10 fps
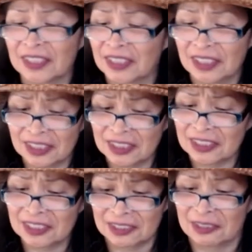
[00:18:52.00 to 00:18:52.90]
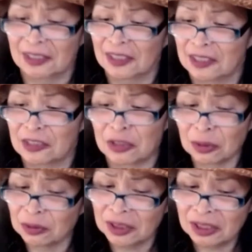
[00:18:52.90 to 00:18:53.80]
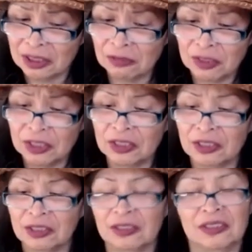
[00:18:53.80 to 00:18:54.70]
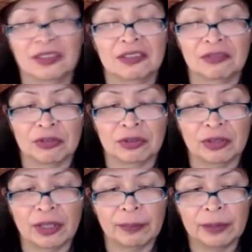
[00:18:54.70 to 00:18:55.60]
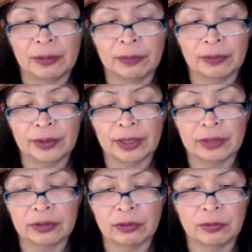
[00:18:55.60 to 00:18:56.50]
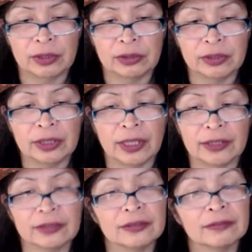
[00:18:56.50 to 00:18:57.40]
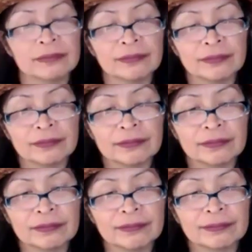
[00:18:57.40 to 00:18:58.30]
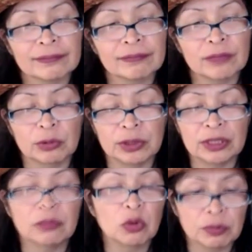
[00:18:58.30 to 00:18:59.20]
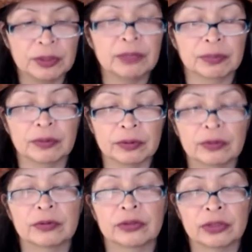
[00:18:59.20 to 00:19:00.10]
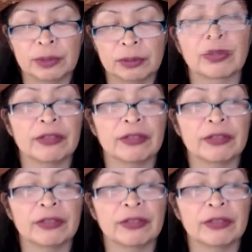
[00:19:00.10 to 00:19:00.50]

It's certainly inconvenient for a lot of people that don't want to look at it, but we need more people to be brave